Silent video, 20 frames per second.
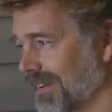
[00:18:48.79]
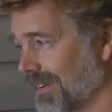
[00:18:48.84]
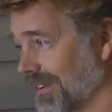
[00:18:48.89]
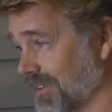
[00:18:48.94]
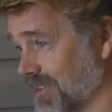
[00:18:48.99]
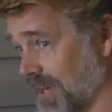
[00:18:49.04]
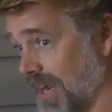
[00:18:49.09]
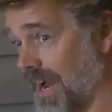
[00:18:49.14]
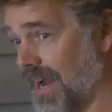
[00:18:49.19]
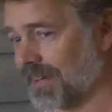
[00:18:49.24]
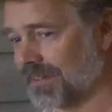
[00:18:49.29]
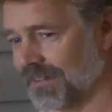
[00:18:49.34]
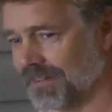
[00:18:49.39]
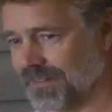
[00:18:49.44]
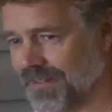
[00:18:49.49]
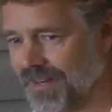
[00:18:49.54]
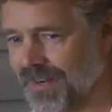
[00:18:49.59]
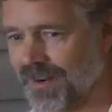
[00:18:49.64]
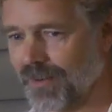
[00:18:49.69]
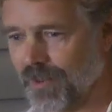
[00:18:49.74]

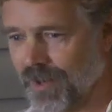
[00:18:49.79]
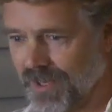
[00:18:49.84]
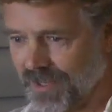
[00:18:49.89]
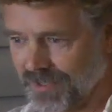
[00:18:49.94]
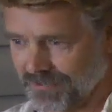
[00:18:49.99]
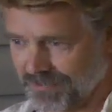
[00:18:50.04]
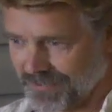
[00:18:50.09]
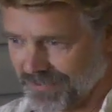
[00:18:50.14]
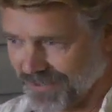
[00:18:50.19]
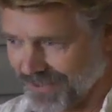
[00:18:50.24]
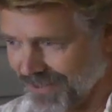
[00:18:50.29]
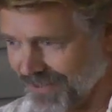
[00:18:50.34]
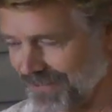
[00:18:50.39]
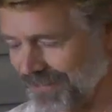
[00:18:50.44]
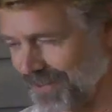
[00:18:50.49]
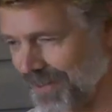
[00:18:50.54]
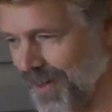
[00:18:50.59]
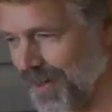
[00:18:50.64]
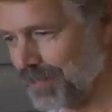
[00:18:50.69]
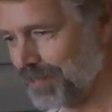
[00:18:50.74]
Exactly. Yeah. Well,
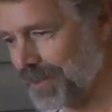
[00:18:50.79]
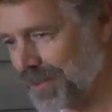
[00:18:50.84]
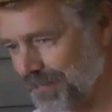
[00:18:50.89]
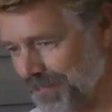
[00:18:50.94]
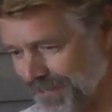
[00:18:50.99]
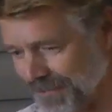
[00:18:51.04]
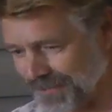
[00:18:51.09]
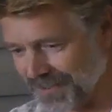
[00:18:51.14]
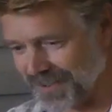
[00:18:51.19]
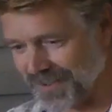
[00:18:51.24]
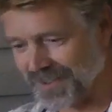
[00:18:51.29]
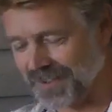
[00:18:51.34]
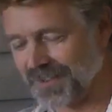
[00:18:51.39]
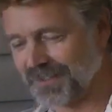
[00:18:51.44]
there are people.